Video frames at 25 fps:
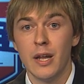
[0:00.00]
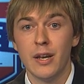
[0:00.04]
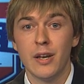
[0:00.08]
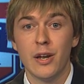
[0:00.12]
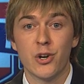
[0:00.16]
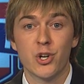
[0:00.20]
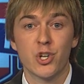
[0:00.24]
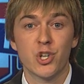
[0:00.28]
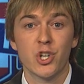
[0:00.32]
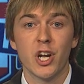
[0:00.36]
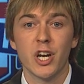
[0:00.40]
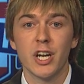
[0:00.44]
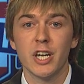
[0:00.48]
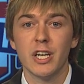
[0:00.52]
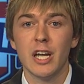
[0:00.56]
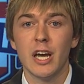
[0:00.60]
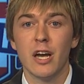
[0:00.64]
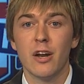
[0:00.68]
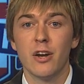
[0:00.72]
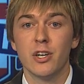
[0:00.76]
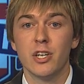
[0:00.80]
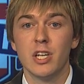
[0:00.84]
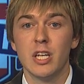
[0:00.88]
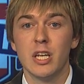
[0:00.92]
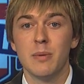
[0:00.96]
Now, shutting
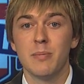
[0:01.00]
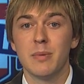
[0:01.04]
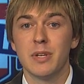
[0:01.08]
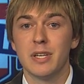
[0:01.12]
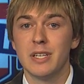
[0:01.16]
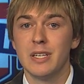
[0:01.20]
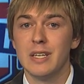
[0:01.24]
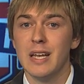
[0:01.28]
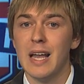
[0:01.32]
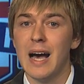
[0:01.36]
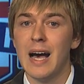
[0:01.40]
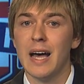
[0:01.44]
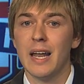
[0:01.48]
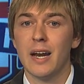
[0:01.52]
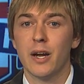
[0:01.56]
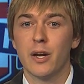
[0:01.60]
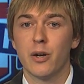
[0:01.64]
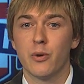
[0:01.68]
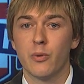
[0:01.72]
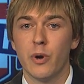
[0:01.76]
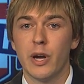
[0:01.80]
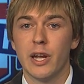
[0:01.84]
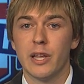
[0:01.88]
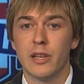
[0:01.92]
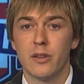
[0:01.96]
down a team is not a
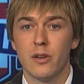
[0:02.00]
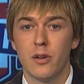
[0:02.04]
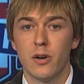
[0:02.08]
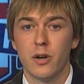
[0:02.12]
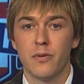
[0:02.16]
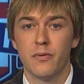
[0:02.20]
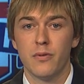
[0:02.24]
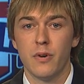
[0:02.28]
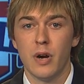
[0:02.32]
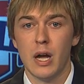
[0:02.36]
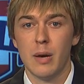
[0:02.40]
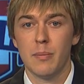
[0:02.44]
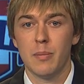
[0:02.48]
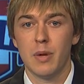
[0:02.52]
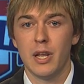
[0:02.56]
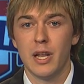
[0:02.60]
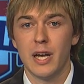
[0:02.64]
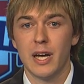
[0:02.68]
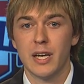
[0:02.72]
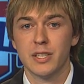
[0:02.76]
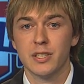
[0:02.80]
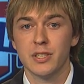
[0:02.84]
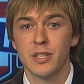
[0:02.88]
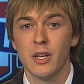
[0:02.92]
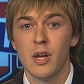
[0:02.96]
great look for
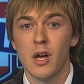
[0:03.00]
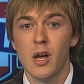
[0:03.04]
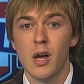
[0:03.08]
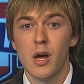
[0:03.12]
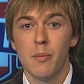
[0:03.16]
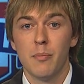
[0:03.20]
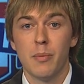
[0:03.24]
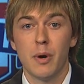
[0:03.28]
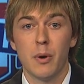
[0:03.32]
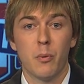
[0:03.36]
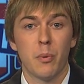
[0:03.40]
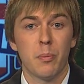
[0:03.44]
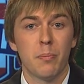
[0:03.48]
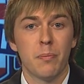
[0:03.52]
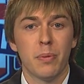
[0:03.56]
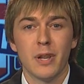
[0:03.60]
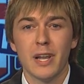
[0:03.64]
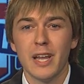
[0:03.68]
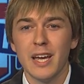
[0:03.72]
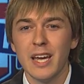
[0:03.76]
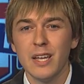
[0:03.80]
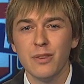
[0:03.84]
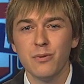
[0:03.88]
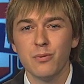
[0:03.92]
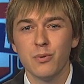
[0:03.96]
MLS, but would
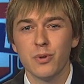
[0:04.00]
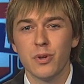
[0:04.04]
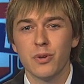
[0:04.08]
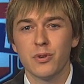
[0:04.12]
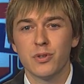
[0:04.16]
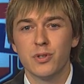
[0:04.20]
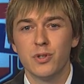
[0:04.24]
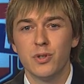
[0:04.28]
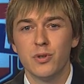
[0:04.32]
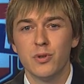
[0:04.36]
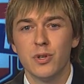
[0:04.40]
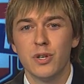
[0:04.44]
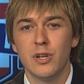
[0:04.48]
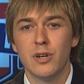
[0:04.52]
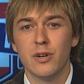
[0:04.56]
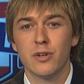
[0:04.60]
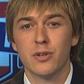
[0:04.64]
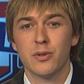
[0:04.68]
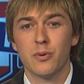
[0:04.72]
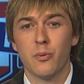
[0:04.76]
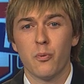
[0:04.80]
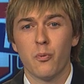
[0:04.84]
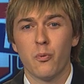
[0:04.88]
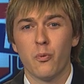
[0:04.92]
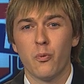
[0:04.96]
playing through those two
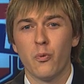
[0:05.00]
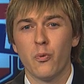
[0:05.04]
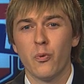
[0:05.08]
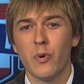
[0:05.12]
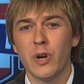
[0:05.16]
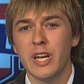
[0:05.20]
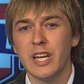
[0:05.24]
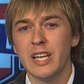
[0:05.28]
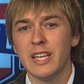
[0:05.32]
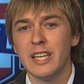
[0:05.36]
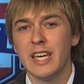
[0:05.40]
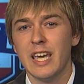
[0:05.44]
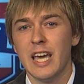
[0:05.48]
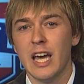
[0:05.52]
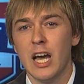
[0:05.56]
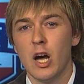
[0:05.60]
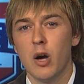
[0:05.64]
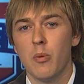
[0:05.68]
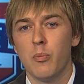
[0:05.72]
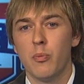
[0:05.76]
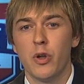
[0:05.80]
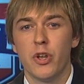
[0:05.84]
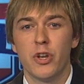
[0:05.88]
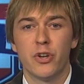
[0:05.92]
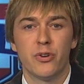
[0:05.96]
years really
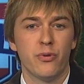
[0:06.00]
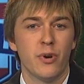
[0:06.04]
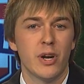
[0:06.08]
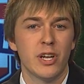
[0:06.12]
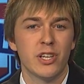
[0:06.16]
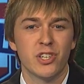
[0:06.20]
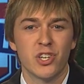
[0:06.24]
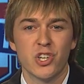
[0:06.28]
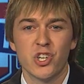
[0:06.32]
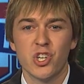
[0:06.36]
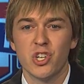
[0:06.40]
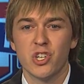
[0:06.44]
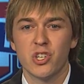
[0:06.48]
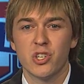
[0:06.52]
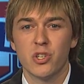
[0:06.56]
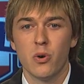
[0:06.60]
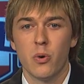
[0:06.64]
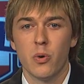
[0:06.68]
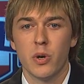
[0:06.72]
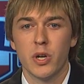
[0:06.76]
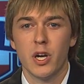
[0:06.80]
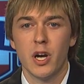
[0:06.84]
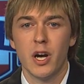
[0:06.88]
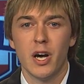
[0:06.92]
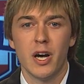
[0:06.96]
help while the transition is
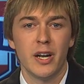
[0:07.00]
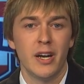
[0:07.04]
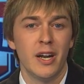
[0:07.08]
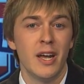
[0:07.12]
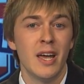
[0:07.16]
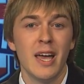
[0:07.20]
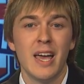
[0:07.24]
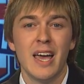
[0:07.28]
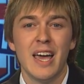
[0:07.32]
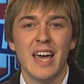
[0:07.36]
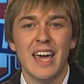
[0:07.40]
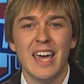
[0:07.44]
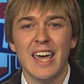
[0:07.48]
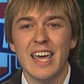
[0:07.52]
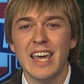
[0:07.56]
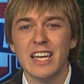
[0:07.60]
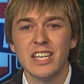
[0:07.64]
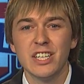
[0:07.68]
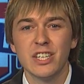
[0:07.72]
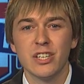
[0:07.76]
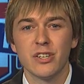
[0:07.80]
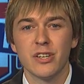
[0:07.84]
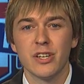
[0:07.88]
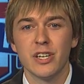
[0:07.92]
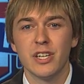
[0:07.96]
going on? A
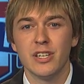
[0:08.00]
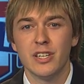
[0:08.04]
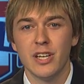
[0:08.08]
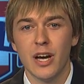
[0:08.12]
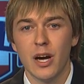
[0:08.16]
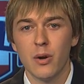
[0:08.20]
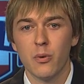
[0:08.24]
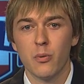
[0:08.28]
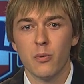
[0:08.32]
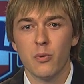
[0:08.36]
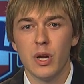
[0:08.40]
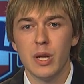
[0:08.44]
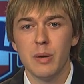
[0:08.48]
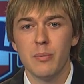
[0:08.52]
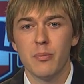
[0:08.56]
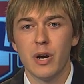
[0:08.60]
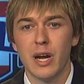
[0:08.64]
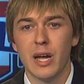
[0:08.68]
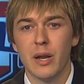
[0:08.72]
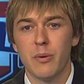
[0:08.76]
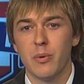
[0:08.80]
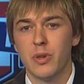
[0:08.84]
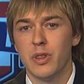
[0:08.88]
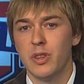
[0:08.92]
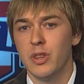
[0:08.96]
hastily done
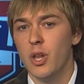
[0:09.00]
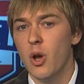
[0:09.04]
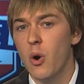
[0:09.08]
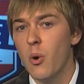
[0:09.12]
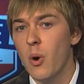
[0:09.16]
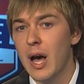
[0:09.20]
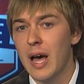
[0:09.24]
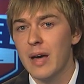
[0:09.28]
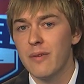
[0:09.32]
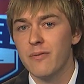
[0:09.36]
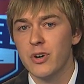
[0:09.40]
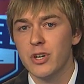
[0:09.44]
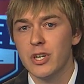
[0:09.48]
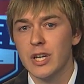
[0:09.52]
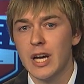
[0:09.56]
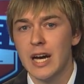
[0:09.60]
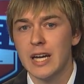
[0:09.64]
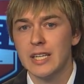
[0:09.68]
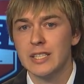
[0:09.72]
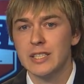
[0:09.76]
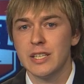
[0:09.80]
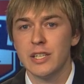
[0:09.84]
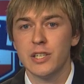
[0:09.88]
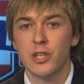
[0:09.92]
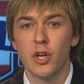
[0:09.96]
rebrand with no
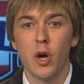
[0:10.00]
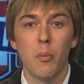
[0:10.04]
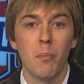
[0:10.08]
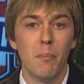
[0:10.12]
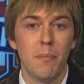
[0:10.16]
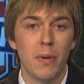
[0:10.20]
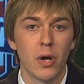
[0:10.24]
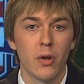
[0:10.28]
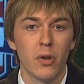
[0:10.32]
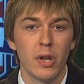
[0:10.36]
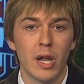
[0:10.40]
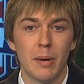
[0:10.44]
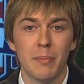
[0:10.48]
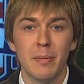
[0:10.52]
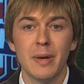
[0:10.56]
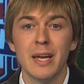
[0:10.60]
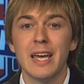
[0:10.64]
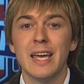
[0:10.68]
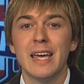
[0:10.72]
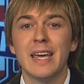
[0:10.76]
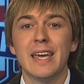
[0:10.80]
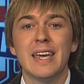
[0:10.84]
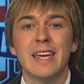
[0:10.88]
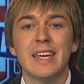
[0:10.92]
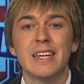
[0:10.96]
advertising, no buildup,
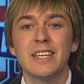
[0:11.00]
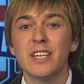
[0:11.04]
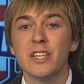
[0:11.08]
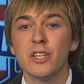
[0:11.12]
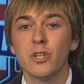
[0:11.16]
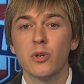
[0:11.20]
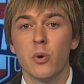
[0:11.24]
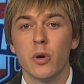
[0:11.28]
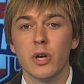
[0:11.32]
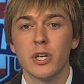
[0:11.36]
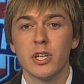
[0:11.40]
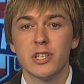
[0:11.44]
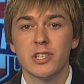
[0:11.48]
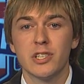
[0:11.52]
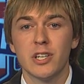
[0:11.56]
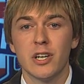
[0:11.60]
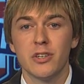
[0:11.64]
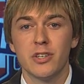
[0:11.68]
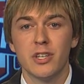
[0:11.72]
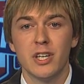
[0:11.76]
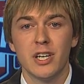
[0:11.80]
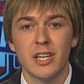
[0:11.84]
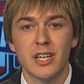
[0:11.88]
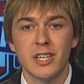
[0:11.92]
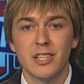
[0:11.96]
isn't going to sell
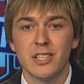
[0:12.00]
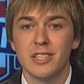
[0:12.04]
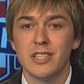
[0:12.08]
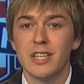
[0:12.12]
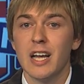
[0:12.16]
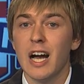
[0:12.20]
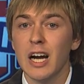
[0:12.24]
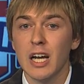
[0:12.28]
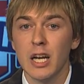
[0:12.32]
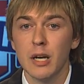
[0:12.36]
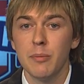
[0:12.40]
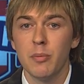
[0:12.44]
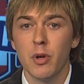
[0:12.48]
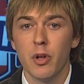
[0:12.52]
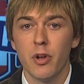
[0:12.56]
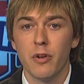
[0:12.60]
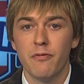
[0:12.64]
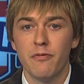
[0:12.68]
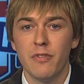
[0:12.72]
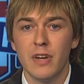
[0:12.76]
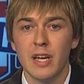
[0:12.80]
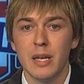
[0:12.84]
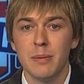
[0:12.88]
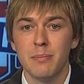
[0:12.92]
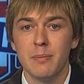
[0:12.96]
tickets, not going to build a
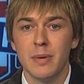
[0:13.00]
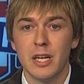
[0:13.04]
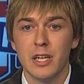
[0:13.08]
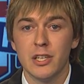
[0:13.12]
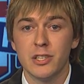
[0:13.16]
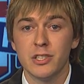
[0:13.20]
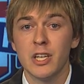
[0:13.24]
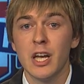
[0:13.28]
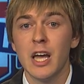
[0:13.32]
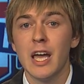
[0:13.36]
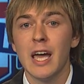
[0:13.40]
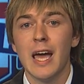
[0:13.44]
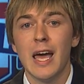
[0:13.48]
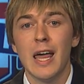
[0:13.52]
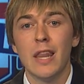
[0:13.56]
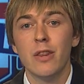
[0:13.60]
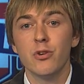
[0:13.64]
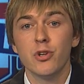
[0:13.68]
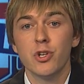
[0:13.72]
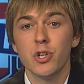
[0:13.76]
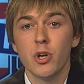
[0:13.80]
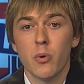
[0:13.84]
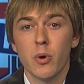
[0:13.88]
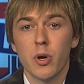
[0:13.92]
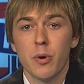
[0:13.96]
fan base. And
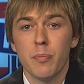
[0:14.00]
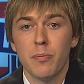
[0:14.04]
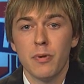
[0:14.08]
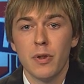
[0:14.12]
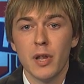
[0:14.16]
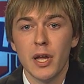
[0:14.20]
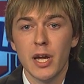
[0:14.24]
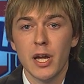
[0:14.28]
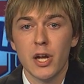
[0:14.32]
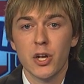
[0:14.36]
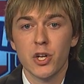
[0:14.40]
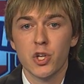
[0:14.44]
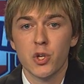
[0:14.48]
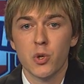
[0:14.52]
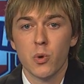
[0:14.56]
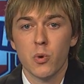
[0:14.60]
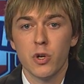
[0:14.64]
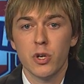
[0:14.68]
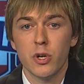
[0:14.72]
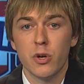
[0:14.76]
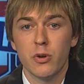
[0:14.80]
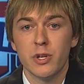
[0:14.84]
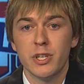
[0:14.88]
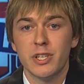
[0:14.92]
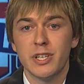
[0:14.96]
there's nowhere to play on short
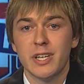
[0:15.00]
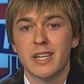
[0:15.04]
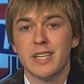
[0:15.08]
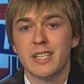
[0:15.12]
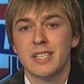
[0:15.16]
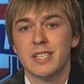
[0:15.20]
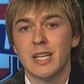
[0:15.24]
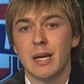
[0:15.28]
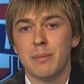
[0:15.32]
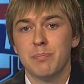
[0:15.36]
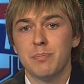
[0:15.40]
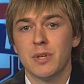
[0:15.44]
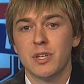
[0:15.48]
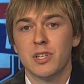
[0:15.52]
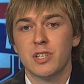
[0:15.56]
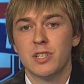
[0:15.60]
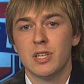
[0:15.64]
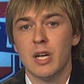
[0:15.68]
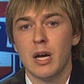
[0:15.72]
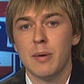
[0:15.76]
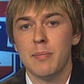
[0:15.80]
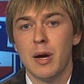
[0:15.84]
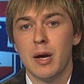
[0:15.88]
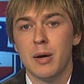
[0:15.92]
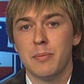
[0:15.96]
notice except the
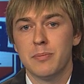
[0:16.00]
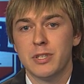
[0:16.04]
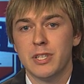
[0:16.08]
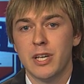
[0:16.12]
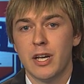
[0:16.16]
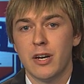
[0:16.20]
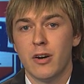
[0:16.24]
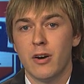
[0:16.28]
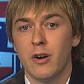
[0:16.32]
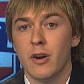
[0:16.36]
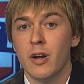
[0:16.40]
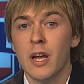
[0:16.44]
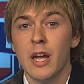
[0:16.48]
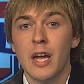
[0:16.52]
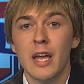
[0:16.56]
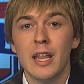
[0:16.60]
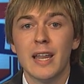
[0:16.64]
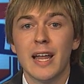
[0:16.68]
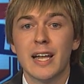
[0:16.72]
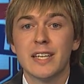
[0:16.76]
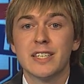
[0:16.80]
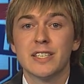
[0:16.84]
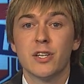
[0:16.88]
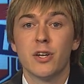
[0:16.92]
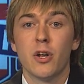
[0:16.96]
StubHub Center.
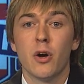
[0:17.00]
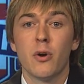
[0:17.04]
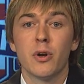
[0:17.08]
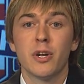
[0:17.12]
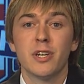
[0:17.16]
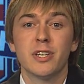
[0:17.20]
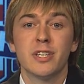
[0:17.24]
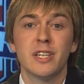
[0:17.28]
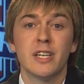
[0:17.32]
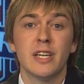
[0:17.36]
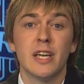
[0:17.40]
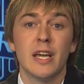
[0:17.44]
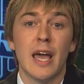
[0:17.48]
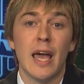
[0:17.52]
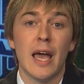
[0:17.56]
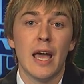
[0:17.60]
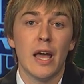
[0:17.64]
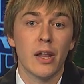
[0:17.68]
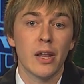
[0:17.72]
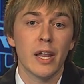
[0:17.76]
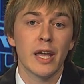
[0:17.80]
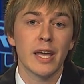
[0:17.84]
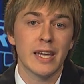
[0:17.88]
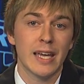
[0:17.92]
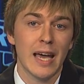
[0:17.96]
That's known as the
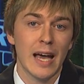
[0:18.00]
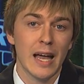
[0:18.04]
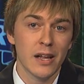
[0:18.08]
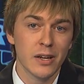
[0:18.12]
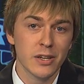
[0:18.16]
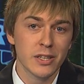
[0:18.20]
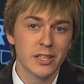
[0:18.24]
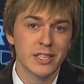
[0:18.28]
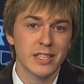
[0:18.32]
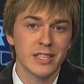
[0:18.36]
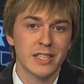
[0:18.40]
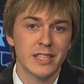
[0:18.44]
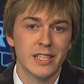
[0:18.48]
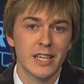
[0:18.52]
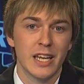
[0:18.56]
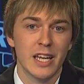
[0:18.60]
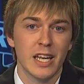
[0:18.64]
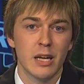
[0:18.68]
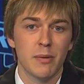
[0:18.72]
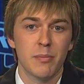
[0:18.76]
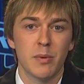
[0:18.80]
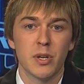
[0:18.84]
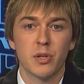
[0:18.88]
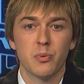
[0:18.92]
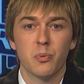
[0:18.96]
LA Galaxy
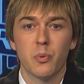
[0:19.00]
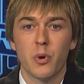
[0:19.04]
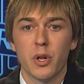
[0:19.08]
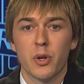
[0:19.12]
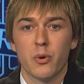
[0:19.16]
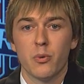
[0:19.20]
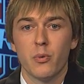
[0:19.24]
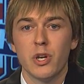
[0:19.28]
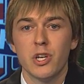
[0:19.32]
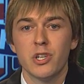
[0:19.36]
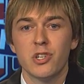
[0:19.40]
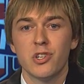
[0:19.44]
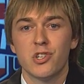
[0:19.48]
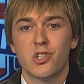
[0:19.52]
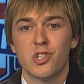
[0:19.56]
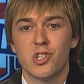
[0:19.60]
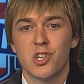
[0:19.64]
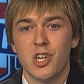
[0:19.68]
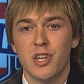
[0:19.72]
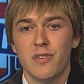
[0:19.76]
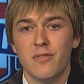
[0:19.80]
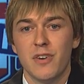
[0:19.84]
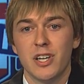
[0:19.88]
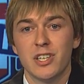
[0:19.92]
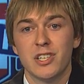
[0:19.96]
Stadium, and it's one of the reasons
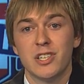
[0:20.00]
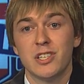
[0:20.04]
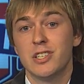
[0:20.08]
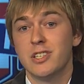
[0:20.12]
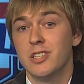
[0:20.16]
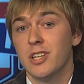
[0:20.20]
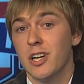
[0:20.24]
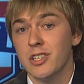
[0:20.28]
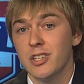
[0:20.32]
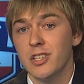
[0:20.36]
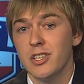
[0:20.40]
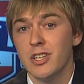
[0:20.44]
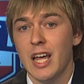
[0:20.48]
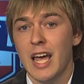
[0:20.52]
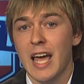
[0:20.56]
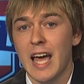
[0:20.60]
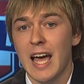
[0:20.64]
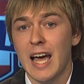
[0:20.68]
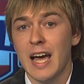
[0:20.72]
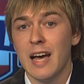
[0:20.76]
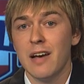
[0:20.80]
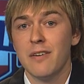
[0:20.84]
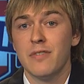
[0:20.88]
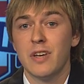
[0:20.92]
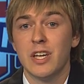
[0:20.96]
Chivas doesn't
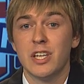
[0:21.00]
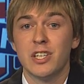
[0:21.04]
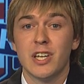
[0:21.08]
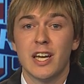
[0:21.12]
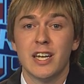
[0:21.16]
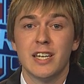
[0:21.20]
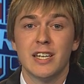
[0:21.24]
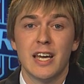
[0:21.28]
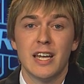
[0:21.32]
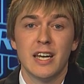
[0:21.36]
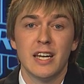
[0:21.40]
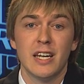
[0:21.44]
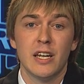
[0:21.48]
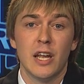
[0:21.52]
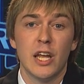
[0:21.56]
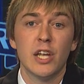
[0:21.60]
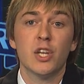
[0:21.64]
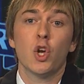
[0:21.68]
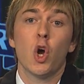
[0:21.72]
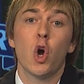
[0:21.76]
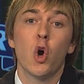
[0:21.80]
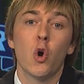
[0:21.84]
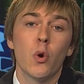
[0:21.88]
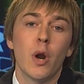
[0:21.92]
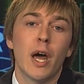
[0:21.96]
have its, identity, its
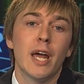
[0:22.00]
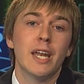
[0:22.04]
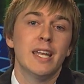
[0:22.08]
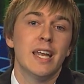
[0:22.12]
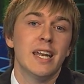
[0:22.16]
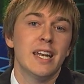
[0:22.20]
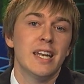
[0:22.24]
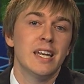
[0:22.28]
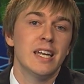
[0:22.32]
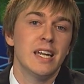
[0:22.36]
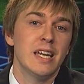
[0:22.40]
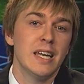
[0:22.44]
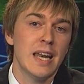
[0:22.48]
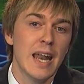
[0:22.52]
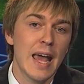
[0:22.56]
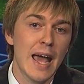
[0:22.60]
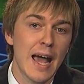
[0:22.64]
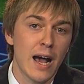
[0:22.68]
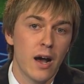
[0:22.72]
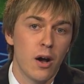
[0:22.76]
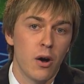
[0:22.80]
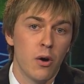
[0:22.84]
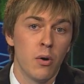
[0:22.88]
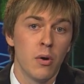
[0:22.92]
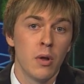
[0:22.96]
own identity
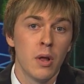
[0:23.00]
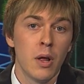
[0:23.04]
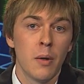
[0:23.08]
now.